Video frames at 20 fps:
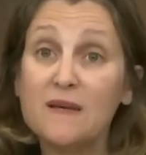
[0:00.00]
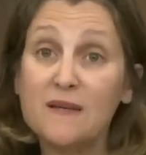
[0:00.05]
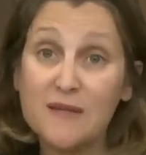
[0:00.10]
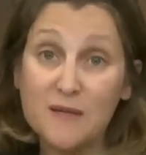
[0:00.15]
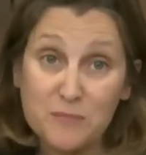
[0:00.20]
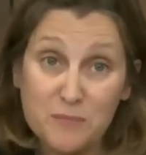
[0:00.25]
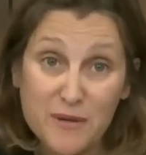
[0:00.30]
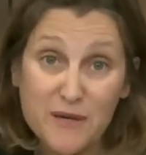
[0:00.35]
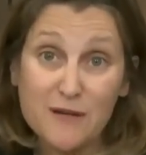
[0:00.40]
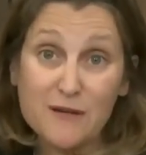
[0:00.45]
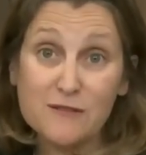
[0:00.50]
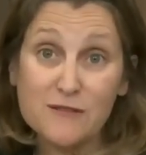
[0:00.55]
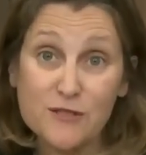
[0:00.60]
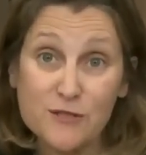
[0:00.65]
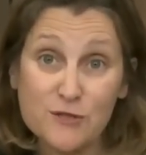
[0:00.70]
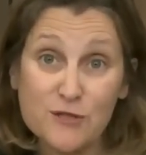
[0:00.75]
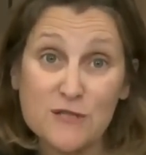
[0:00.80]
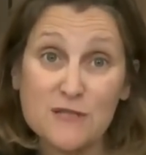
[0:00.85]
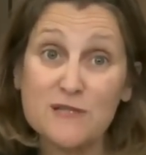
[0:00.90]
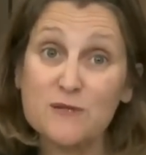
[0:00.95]
compared
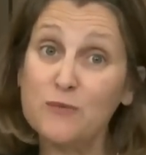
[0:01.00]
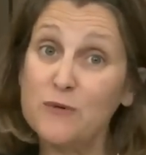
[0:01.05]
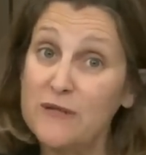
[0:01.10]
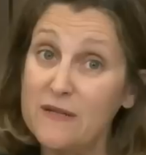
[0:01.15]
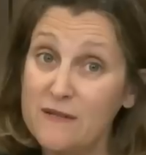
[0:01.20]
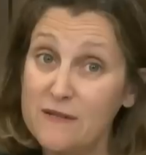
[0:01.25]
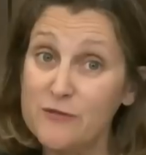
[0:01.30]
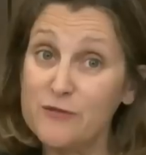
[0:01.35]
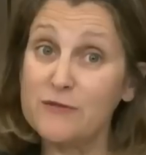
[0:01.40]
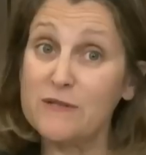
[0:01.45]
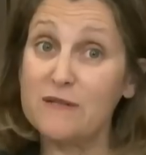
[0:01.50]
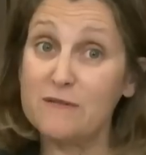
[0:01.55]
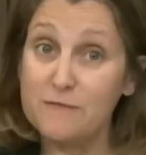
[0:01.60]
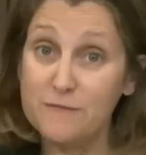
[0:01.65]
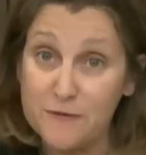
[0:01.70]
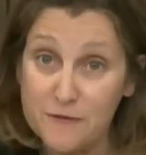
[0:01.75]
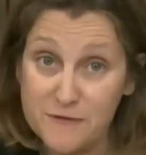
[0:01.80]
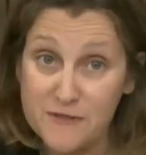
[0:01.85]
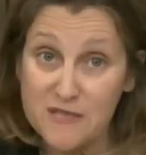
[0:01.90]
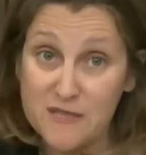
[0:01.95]
to just
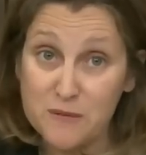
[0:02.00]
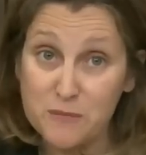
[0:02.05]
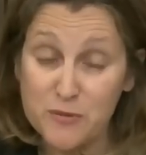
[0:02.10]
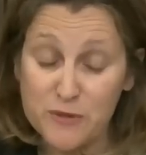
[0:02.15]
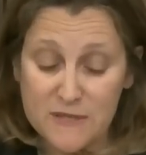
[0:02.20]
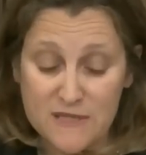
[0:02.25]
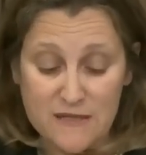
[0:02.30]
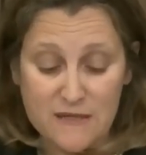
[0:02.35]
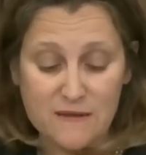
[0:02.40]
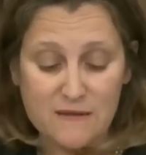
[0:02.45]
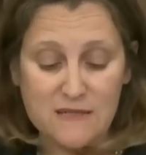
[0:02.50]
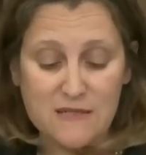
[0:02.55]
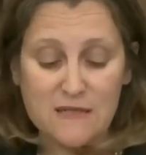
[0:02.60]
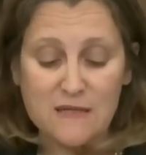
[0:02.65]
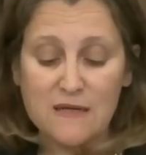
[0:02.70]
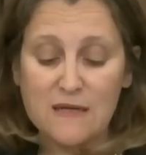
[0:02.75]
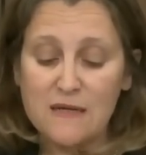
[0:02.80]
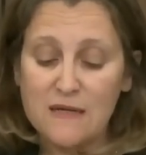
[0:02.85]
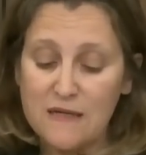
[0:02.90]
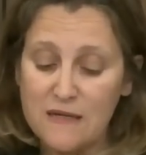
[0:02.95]
115%
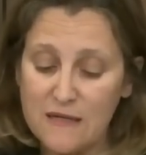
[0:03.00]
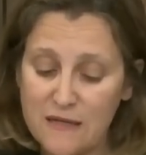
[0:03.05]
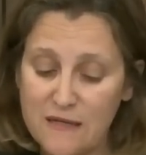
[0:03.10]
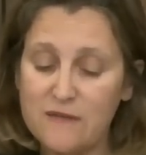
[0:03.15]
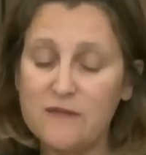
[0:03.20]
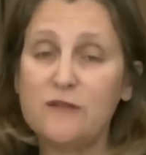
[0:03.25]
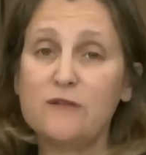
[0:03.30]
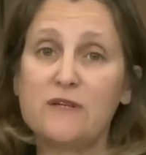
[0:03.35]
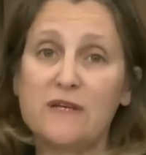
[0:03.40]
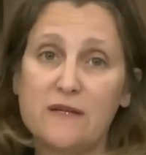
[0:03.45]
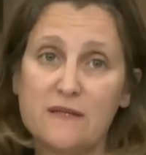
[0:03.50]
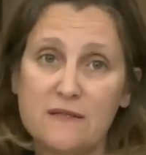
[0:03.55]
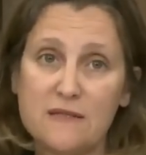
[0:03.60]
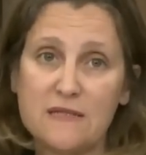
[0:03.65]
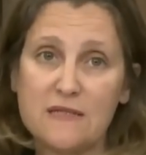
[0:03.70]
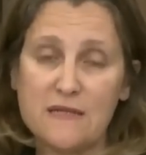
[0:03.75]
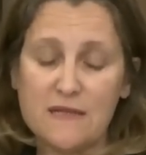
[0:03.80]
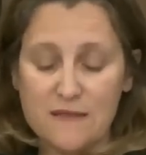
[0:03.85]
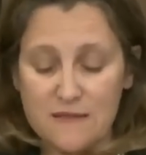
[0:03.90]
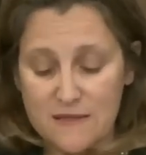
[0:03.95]
in the United
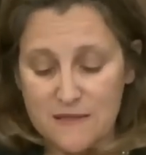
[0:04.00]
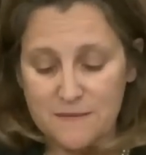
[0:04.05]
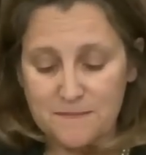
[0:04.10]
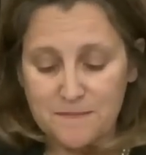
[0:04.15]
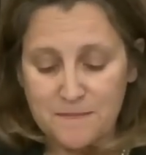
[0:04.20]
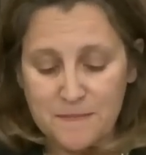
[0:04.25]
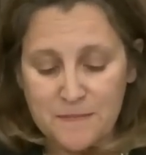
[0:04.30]
States.